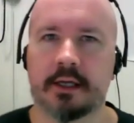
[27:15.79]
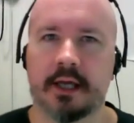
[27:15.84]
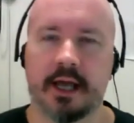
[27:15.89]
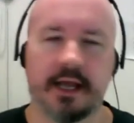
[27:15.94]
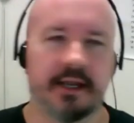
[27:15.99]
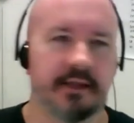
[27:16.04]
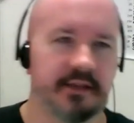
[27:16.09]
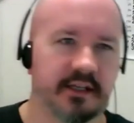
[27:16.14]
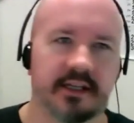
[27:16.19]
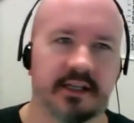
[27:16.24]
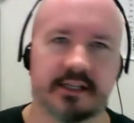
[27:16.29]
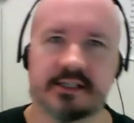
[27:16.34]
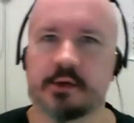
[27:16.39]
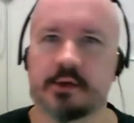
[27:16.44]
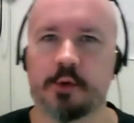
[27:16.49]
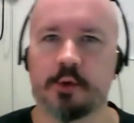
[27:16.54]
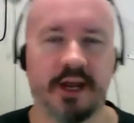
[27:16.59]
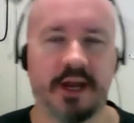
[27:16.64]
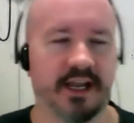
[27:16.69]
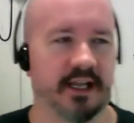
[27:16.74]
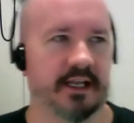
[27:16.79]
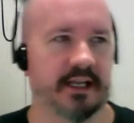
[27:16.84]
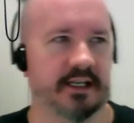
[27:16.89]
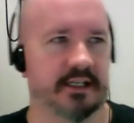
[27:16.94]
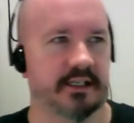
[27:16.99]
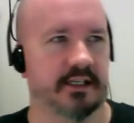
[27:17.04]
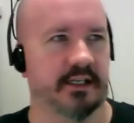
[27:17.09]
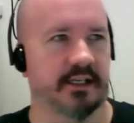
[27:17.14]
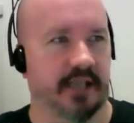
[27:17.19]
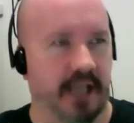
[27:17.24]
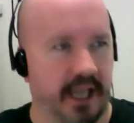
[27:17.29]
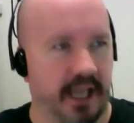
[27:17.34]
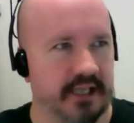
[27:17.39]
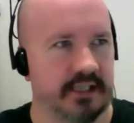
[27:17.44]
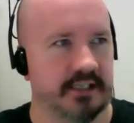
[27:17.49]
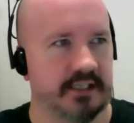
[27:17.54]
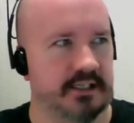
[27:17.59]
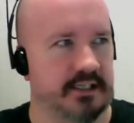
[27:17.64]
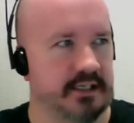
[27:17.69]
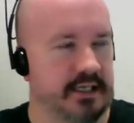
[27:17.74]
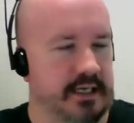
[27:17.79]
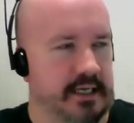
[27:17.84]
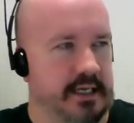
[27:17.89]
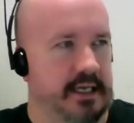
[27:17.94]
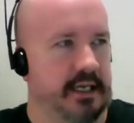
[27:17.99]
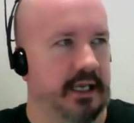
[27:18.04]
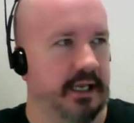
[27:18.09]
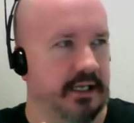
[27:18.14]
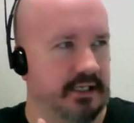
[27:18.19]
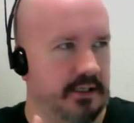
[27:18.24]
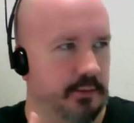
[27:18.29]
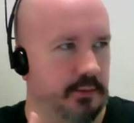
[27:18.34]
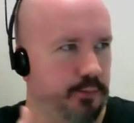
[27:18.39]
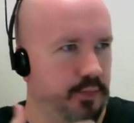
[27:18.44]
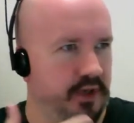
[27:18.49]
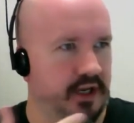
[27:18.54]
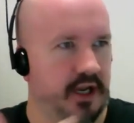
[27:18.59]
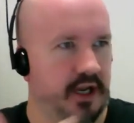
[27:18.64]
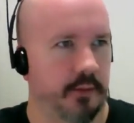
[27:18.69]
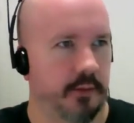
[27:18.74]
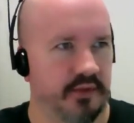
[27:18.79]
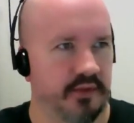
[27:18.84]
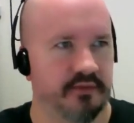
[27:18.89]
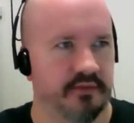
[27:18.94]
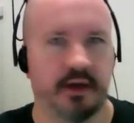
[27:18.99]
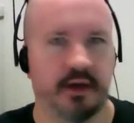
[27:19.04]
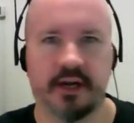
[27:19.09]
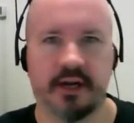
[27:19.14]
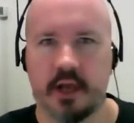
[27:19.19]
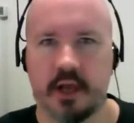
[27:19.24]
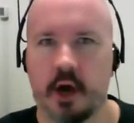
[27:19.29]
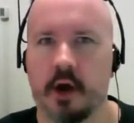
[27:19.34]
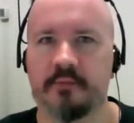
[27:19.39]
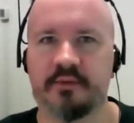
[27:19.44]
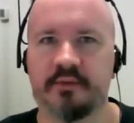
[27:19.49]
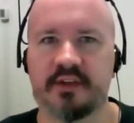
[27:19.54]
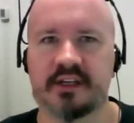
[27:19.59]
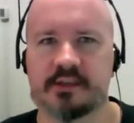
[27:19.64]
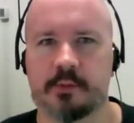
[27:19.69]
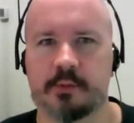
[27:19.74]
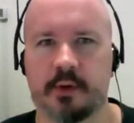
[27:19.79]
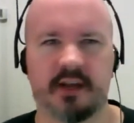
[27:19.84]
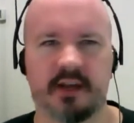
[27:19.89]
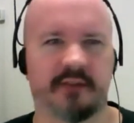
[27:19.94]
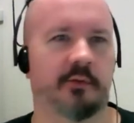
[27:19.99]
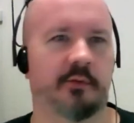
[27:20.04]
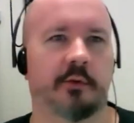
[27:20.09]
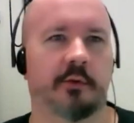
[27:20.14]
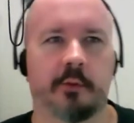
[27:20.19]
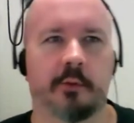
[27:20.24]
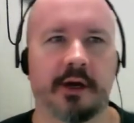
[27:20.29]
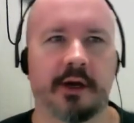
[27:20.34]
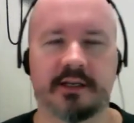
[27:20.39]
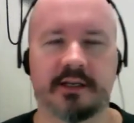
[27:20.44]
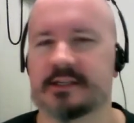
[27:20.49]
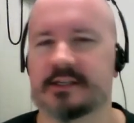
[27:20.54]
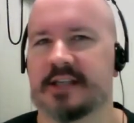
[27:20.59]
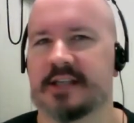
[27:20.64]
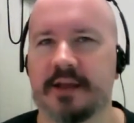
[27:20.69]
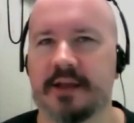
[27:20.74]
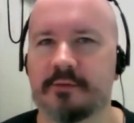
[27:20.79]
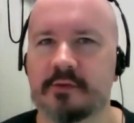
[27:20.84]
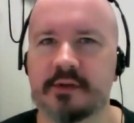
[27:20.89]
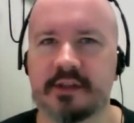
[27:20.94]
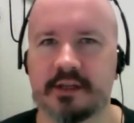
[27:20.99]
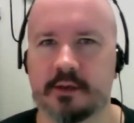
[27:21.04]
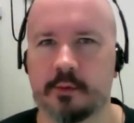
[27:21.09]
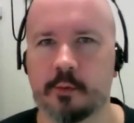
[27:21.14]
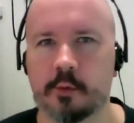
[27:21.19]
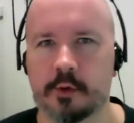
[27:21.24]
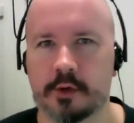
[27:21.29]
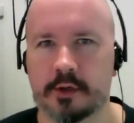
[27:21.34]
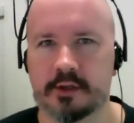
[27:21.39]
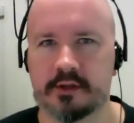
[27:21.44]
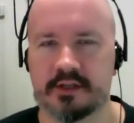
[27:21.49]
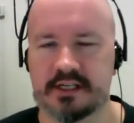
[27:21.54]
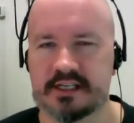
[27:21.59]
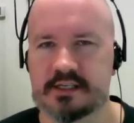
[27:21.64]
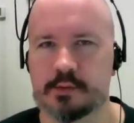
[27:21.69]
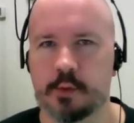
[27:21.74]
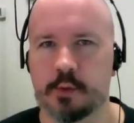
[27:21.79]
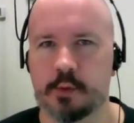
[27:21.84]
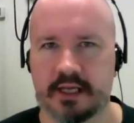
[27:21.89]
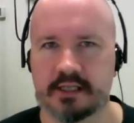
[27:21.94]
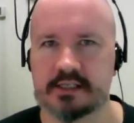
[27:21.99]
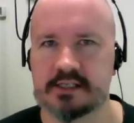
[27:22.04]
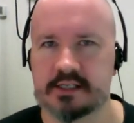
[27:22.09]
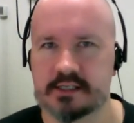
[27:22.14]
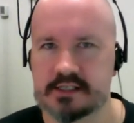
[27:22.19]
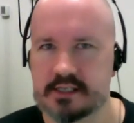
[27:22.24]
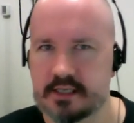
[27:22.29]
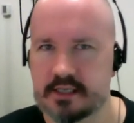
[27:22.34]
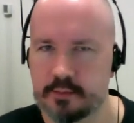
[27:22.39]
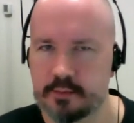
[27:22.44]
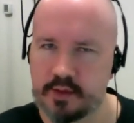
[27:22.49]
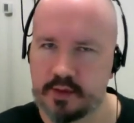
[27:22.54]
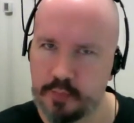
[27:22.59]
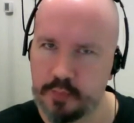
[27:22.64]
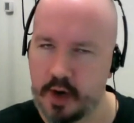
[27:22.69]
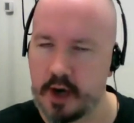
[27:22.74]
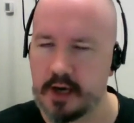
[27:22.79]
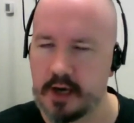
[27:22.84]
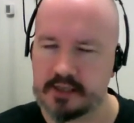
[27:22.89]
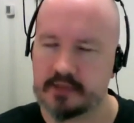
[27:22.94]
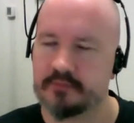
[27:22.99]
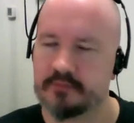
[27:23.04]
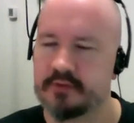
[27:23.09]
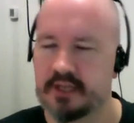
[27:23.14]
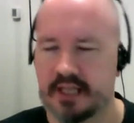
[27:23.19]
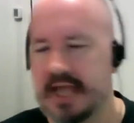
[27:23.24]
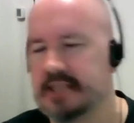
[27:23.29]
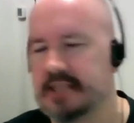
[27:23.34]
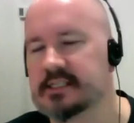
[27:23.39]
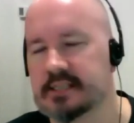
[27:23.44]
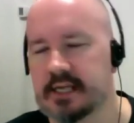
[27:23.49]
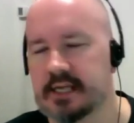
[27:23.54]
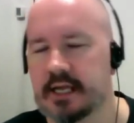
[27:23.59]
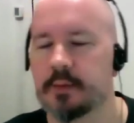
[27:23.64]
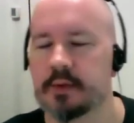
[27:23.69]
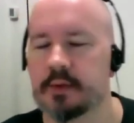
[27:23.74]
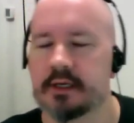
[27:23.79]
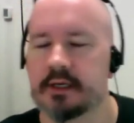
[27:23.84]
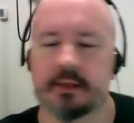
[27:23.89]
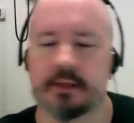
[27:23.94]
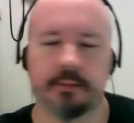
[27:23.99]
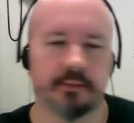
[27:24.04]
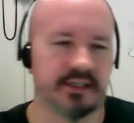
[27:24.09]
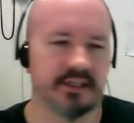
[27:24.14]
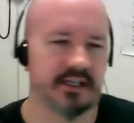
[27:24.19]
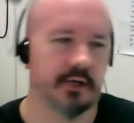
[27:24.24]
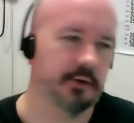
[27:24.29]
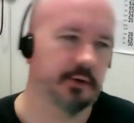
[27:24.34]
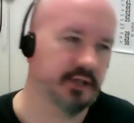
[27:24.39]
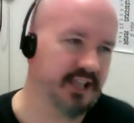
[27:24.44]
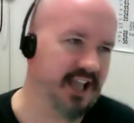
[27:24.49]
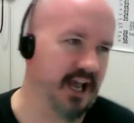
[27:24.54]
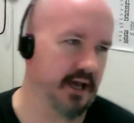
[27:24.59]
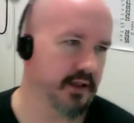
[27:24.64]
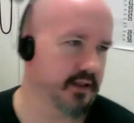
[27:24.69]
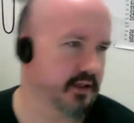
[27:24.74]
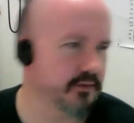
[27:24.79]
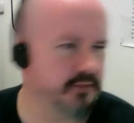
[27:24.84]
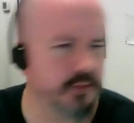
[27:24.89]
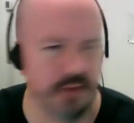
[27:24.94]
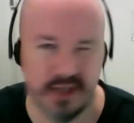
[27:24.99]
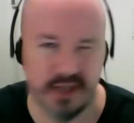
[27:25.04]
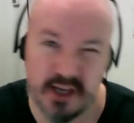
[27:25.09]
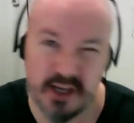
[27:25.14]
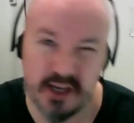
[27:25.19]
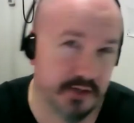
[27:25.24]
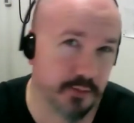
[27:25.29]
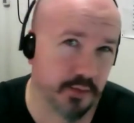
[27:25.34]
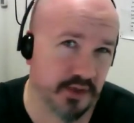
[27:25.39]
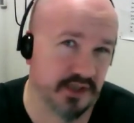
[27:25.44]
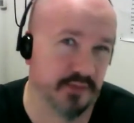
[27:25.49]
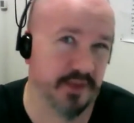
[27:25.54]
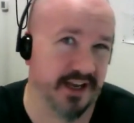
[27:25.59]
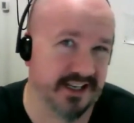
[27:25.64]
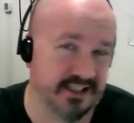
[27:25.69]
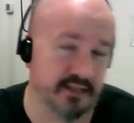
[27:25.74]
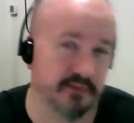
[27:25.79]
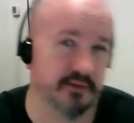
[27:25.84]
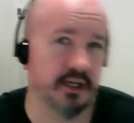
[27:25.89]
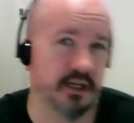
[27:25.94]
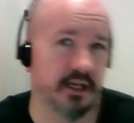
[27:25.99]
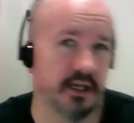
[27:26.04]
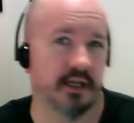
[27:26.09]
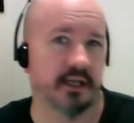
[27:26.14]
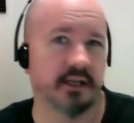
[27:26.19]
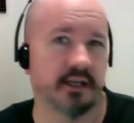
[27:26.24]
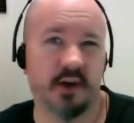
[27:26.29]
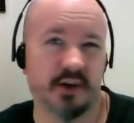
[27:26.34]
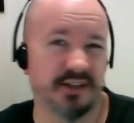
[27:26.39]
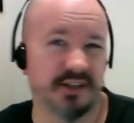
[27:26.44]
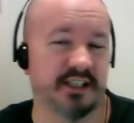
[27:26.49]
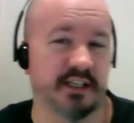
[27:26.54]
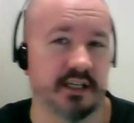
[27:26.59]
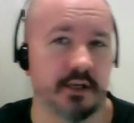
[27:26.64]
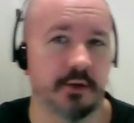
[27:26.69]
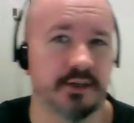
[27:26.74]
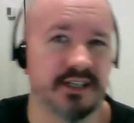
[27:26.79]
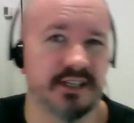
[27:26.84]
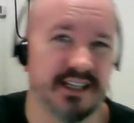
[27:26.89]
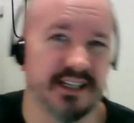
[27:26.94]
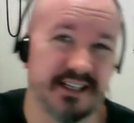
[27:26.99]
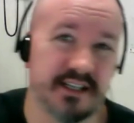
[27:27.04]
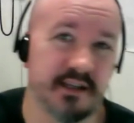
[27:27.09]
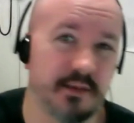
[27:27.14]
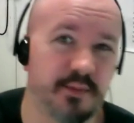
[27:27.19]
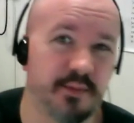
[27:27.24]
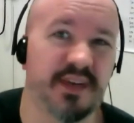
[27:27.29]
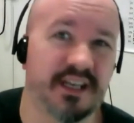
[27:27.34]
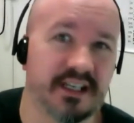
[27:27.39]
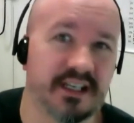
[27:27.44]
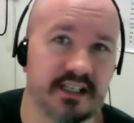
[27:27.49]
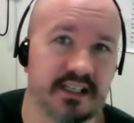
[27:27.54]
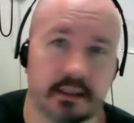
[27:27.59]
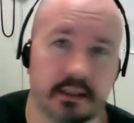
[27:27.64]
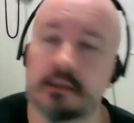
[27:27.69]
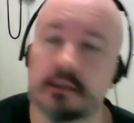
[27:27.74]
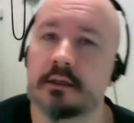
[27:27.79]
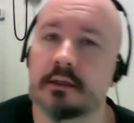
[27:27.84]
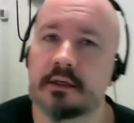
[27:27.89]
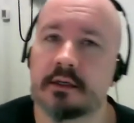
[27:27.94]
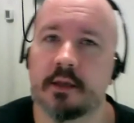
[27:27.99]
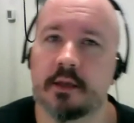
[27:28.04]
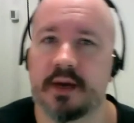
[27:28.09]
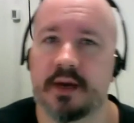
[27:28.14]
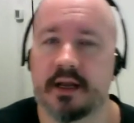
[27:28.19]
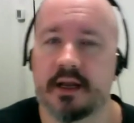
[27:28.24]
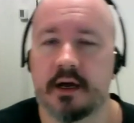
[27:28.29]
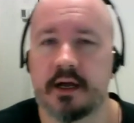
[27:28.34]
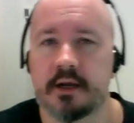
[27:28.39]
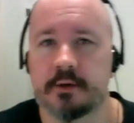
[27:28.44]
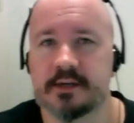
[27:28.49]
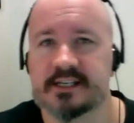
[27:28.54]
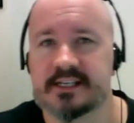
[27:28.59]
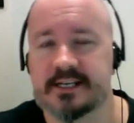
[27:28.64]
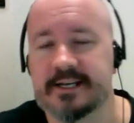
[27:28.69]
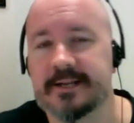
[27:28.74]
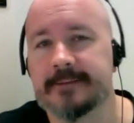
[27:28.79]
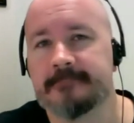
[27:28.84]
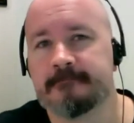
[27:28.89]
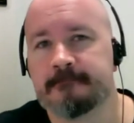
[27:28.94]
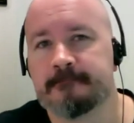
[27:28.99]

And I think that's great. And it's become the very obvious way of, well, why doesn't everything work this way? It's just going to be part of the landscape. So yeah, I think from a user perspective, continuity is the big deal about iOS 8.